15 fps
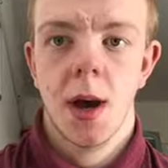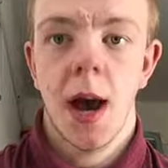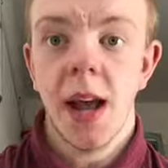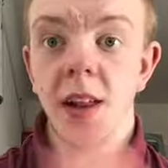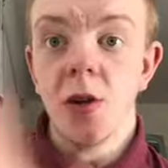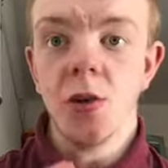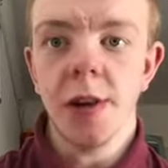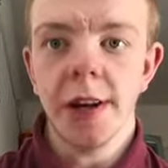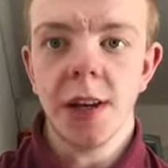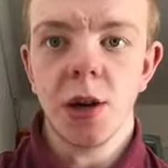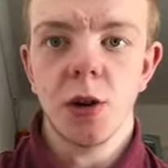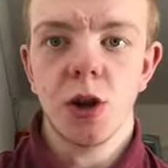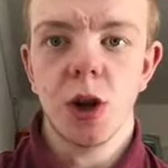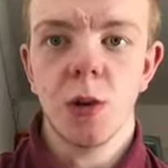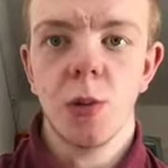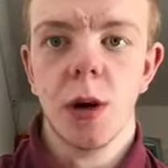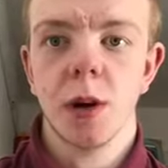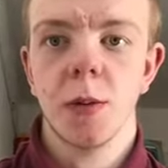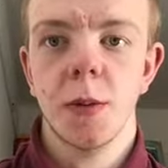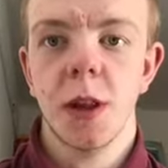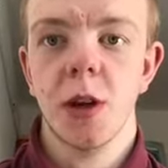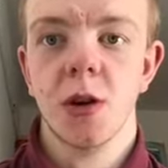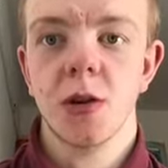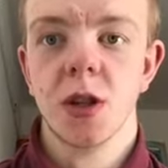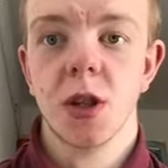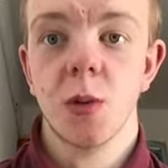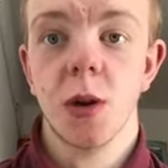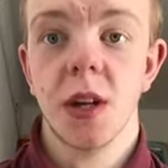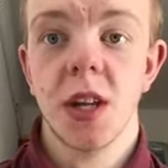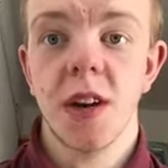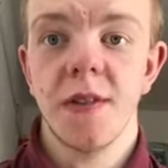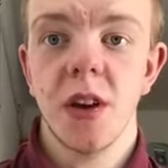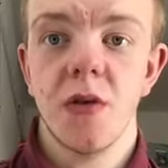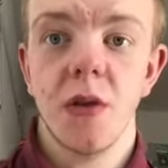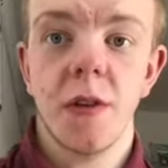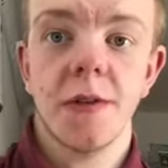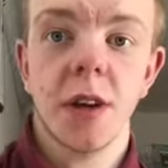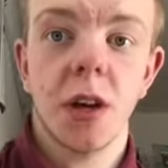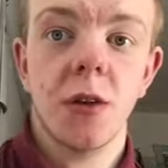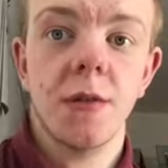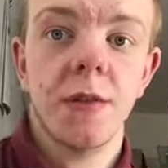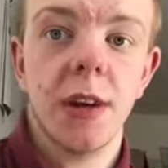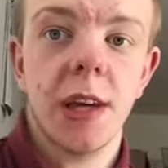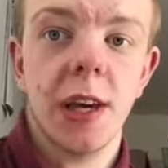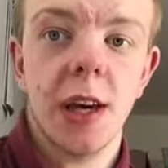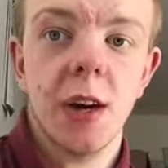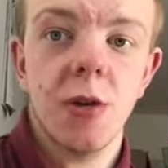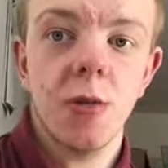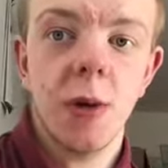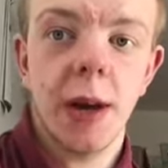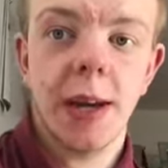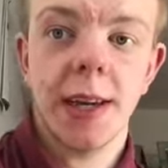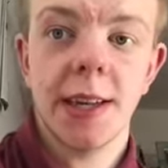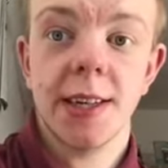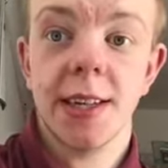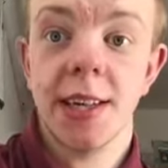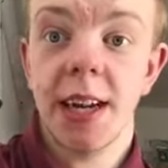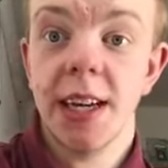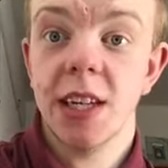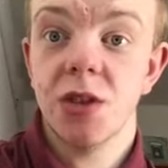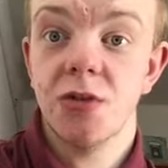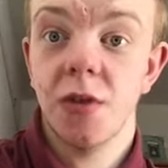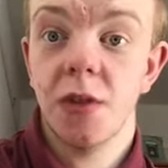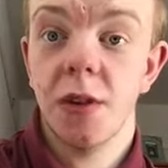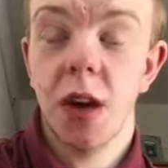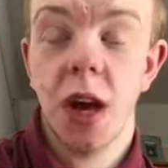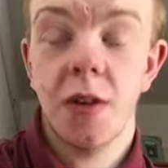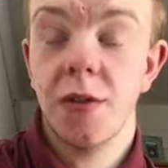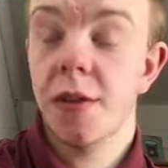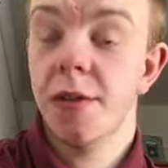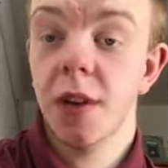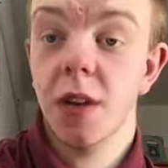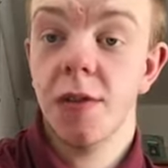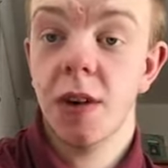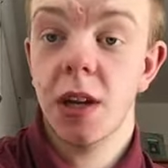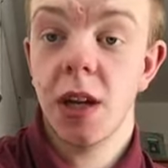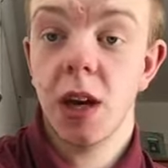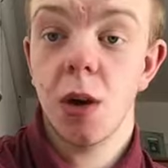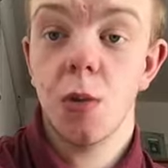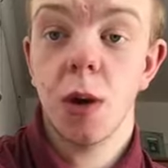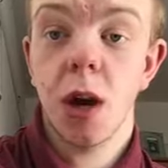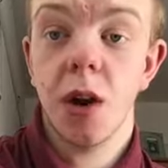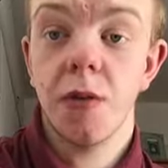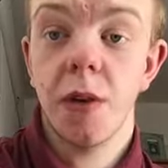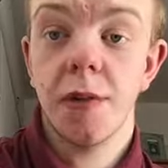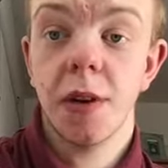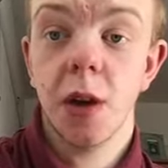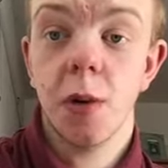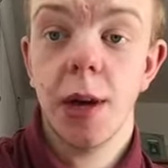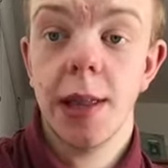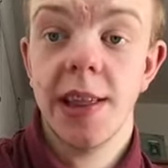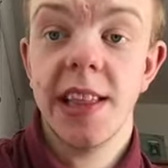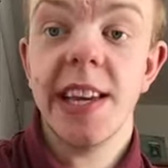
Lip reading: Hello there YouTube, welcome along to another review video. In today's review video we are reviewing